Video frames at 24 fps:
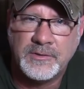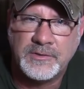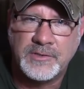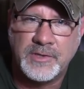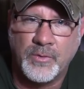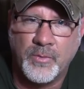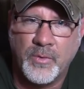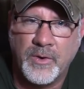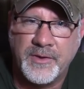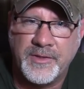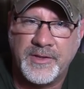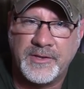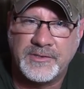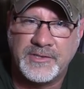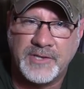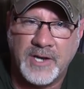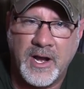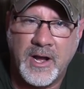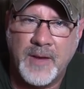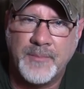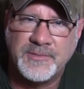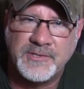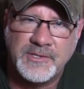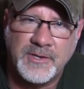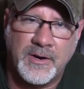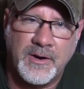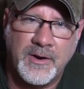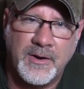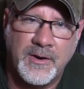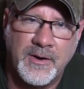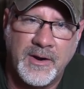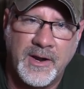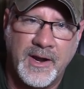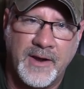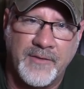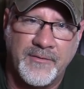to where the jobs
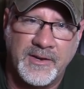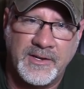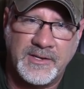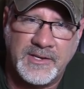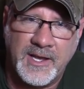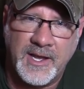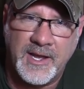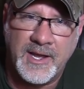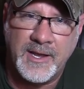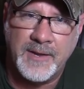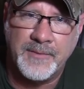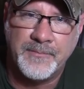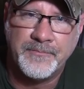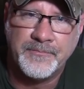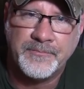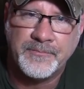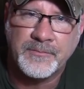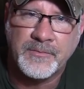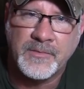are every day.